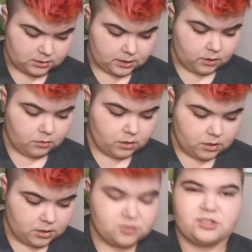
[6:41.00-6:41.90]
So
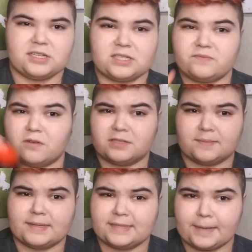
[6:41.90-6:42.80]
just for
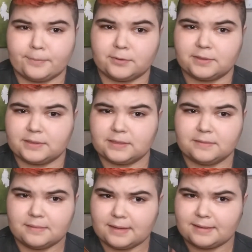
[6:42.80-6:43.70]
some examples,
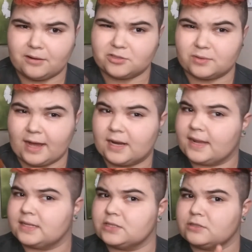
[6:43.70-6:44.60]
and also kind
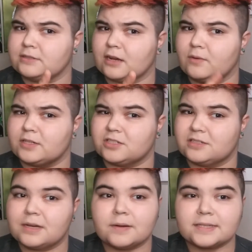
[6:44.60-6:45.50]
of answering that
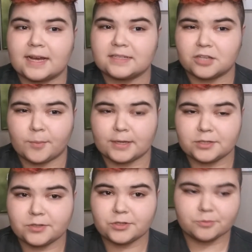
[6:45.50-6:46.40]
question that was asked on my
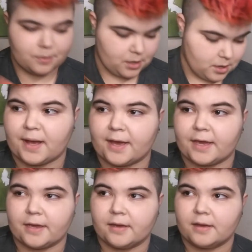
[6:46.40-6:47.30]
YouTube,
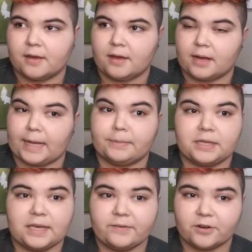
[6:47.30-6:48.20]
I
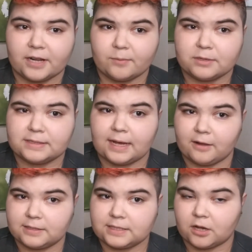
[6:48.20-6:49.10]
believe your name was
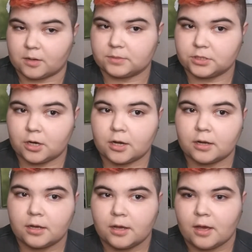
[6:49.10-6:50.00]
Elsie Armstrong.